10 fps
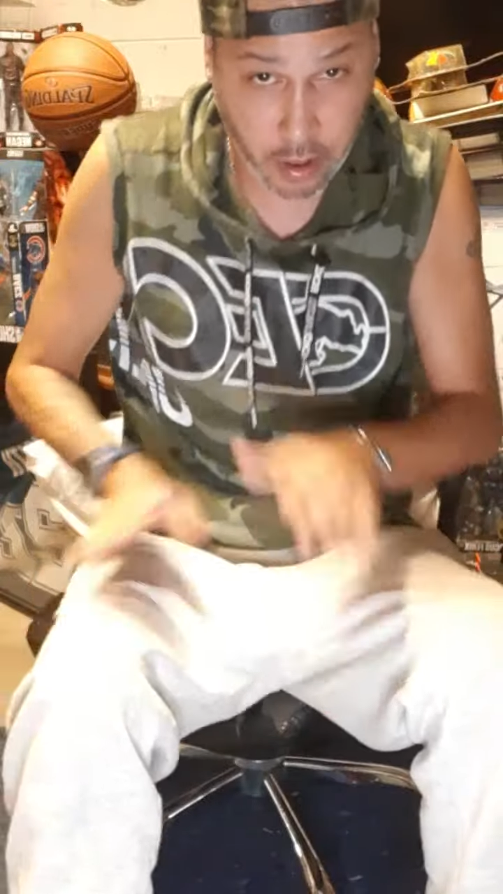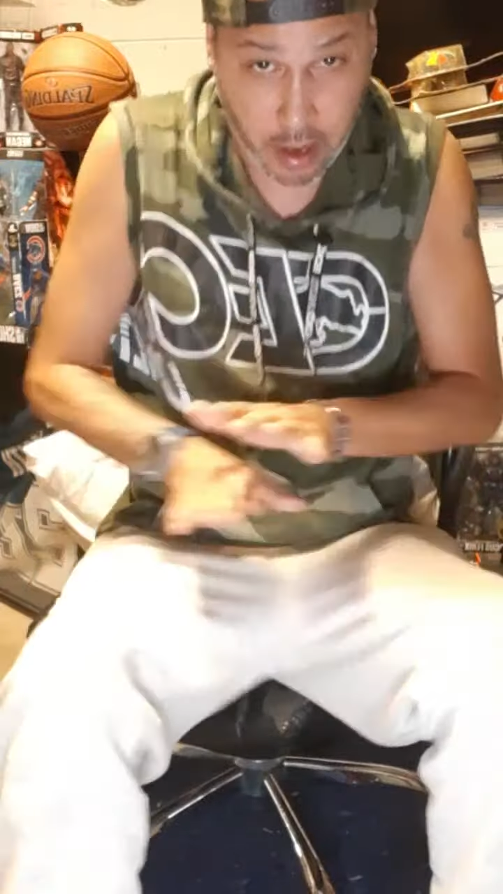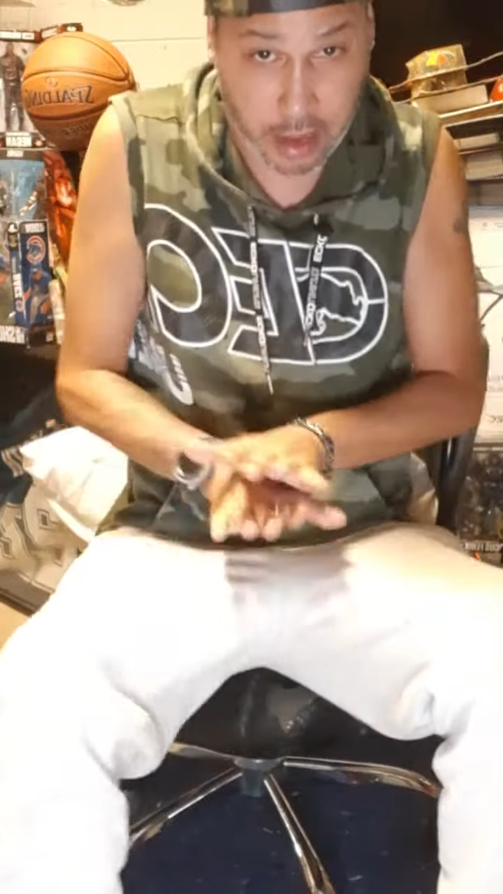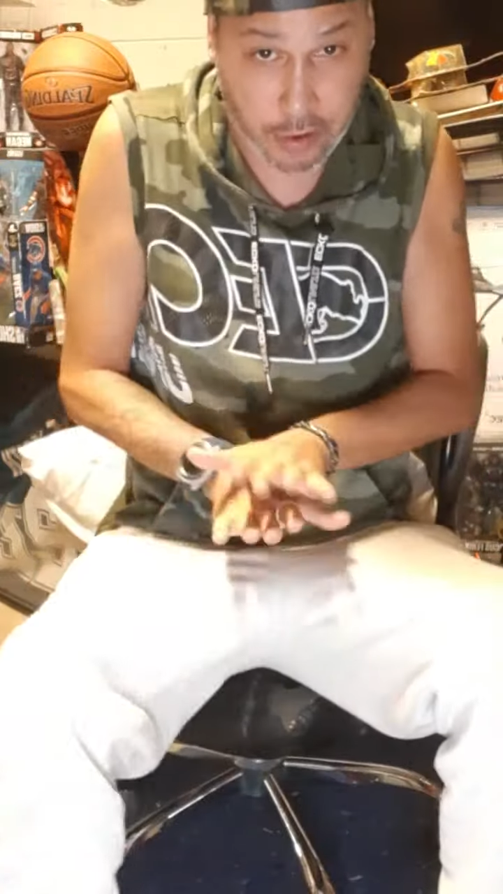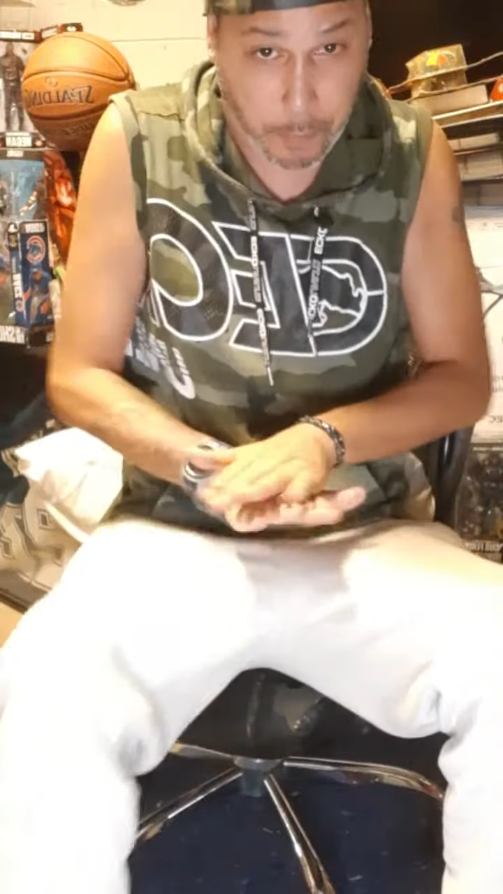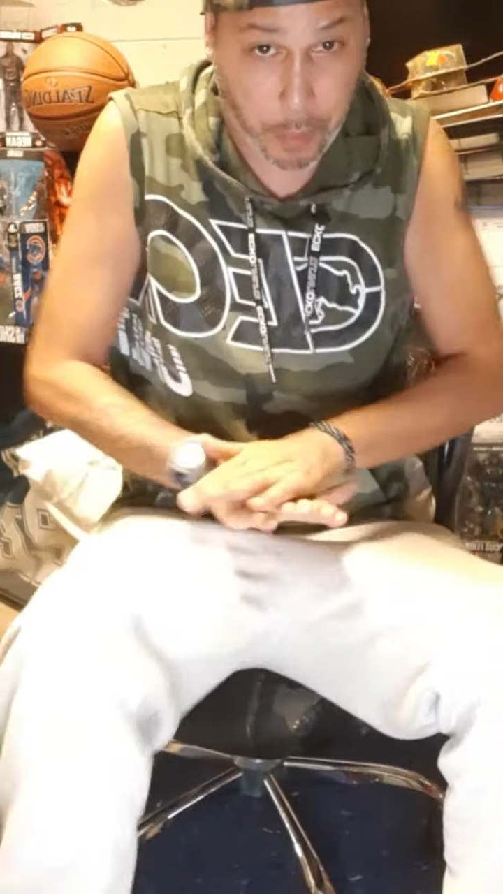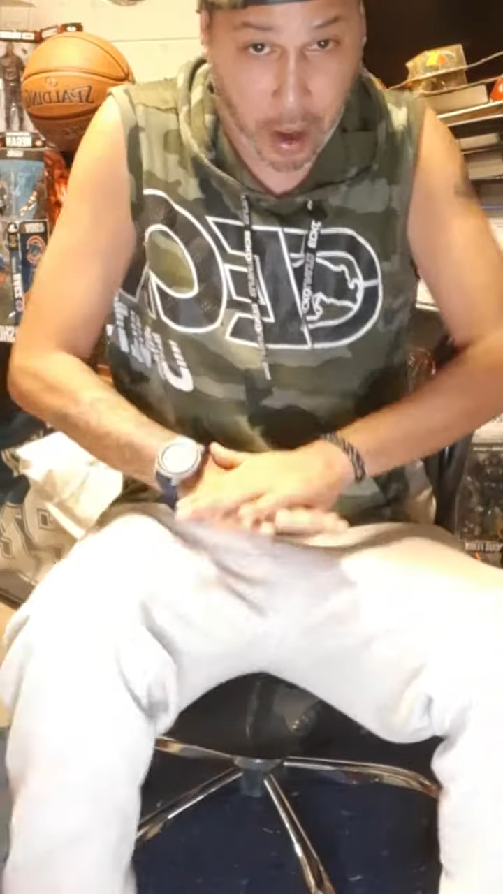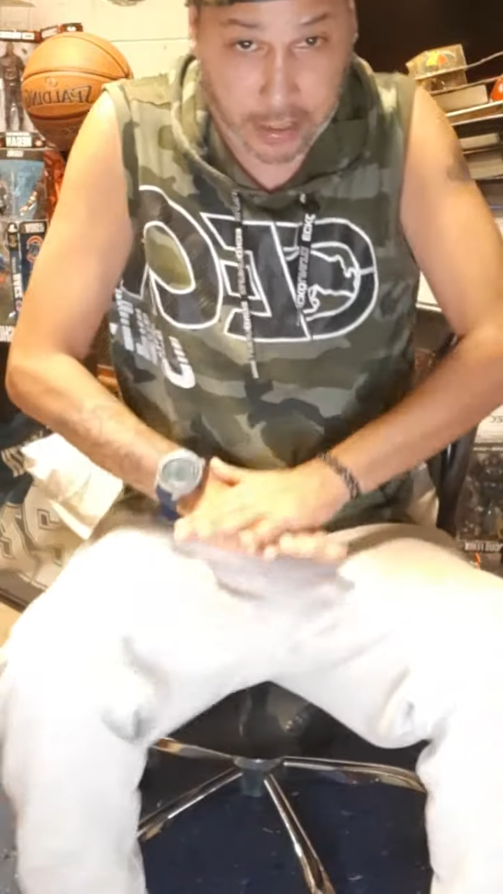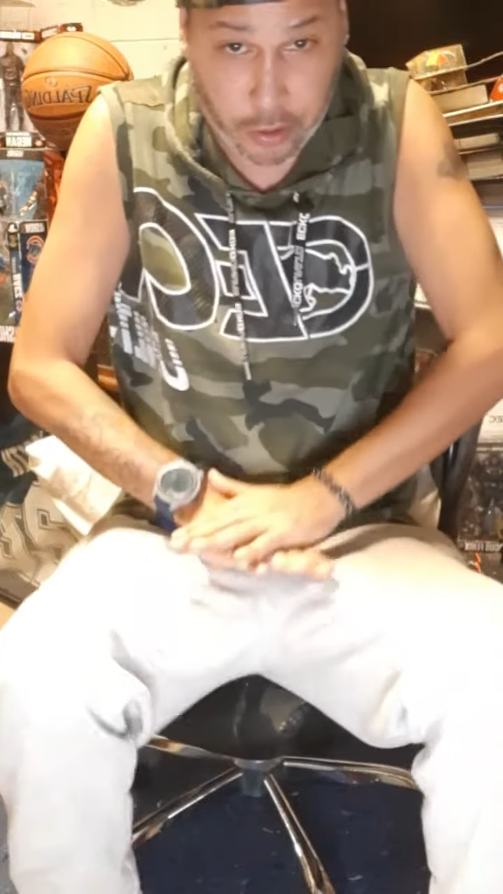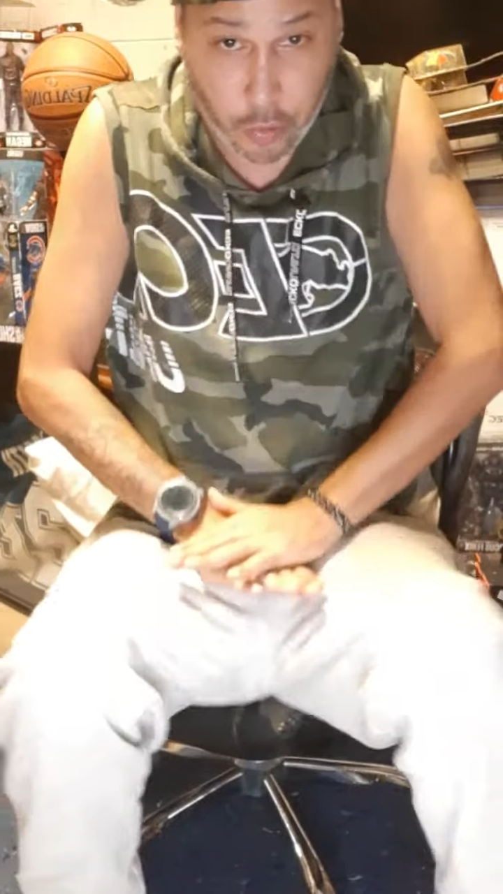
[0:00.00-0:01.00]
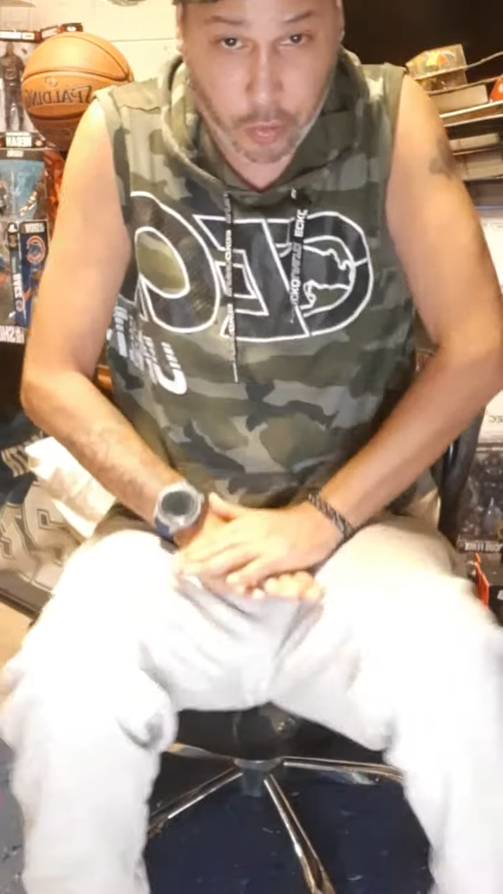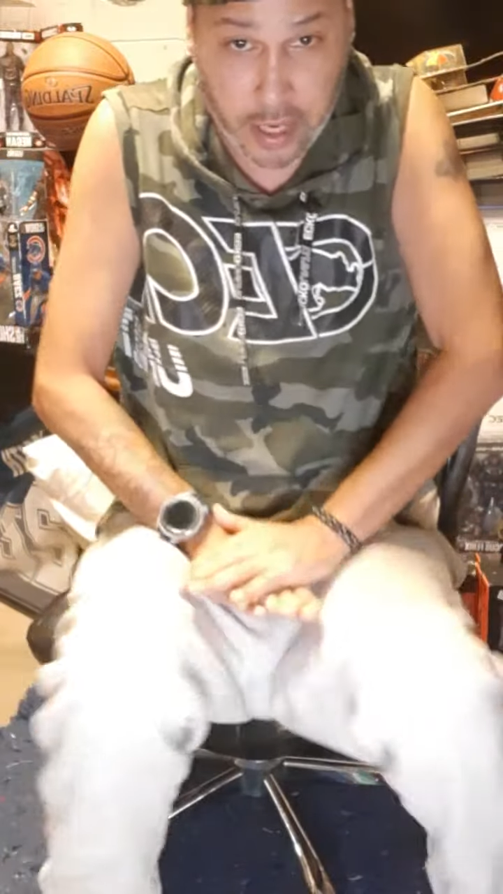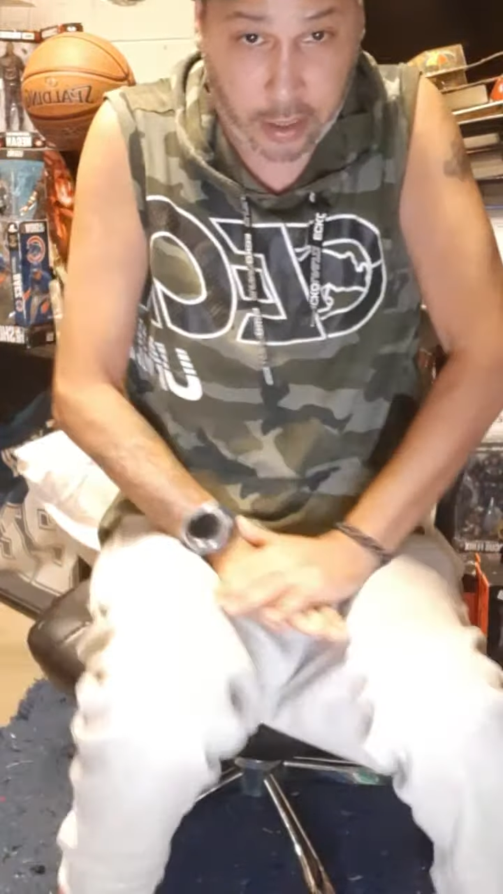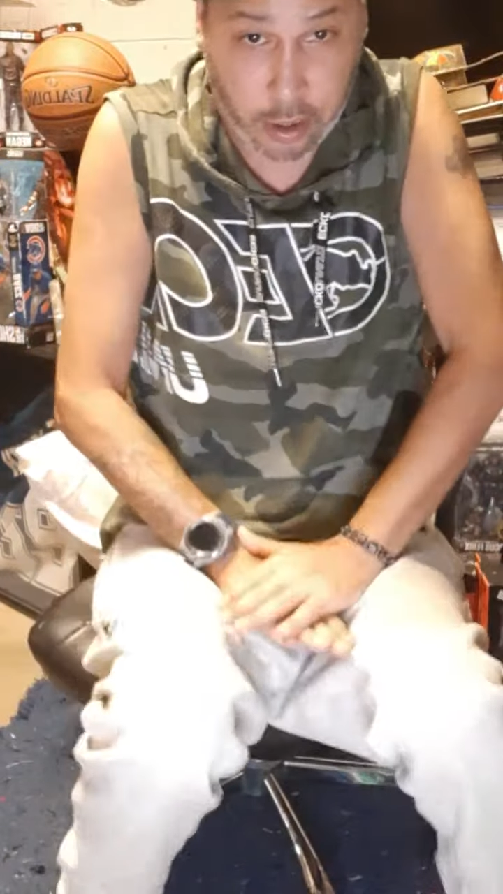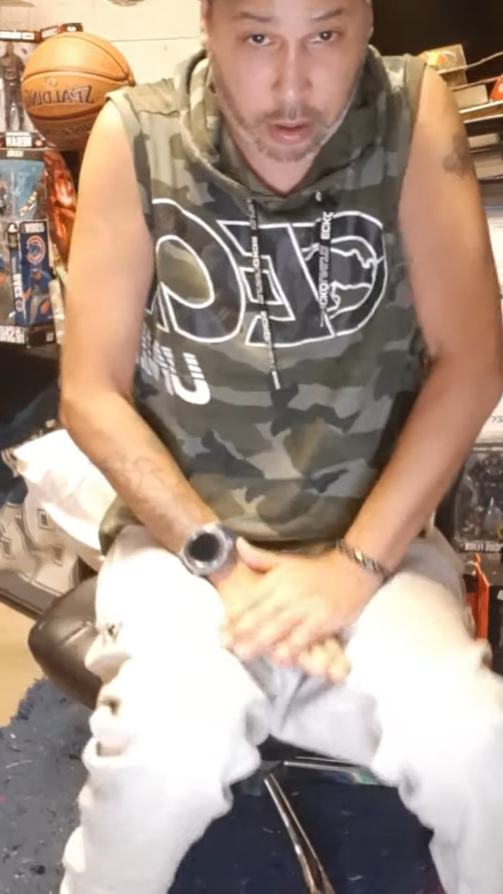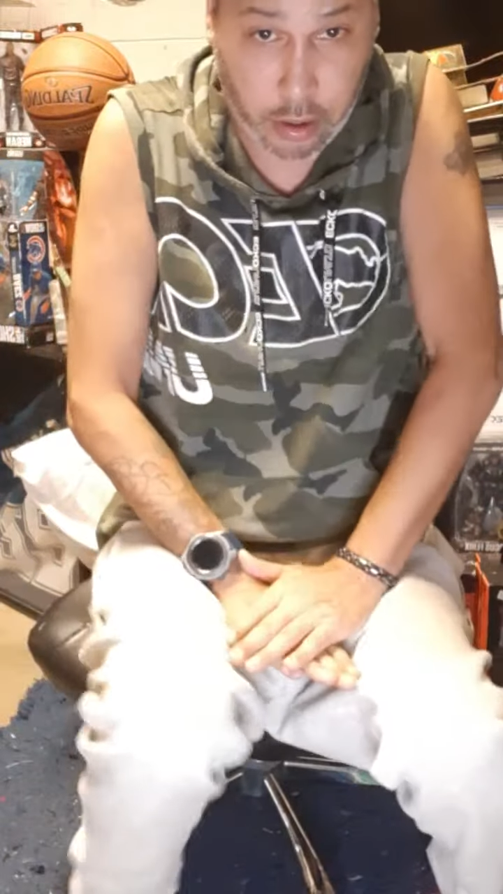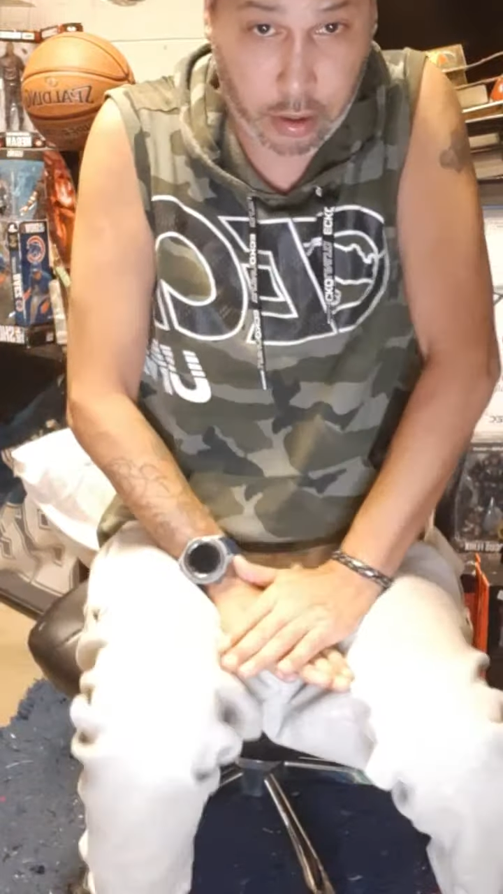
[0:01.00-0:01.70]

and you probably do this.